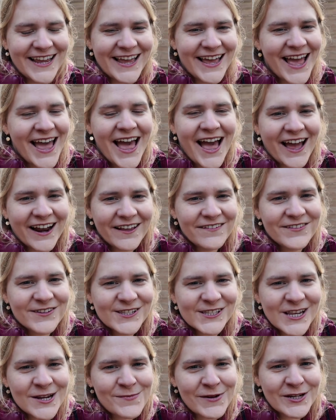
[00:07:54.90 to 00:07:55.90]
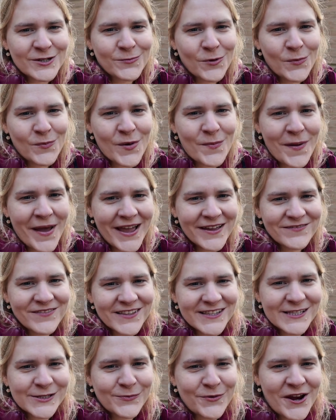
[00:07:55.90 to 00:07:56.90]
it. And I feel so much more prepared
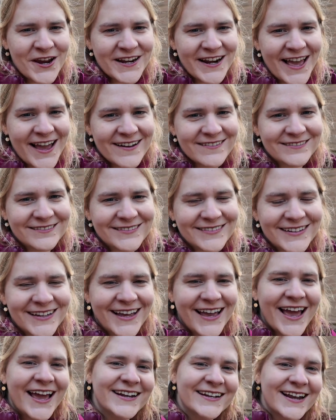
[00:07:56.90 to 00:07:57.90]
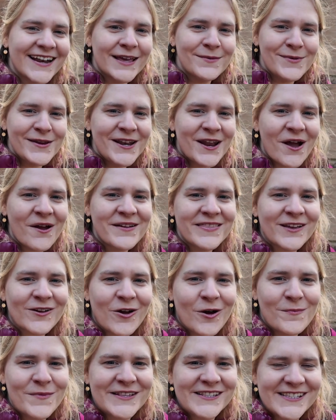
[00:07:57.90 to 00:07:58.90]
for the spring now. Now let me know in the
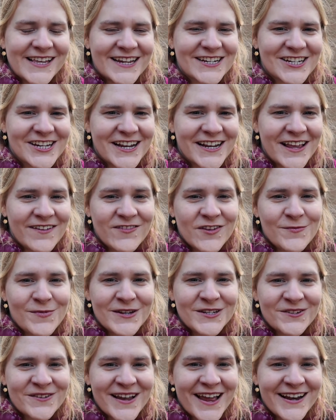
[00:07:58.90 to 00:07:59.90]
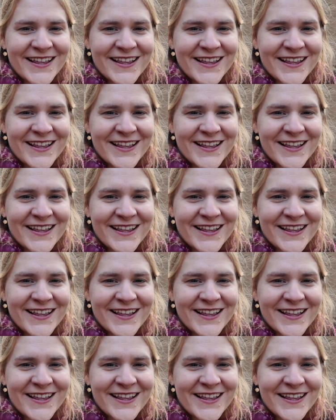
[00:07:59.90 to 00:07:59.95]
comments section if you've been doing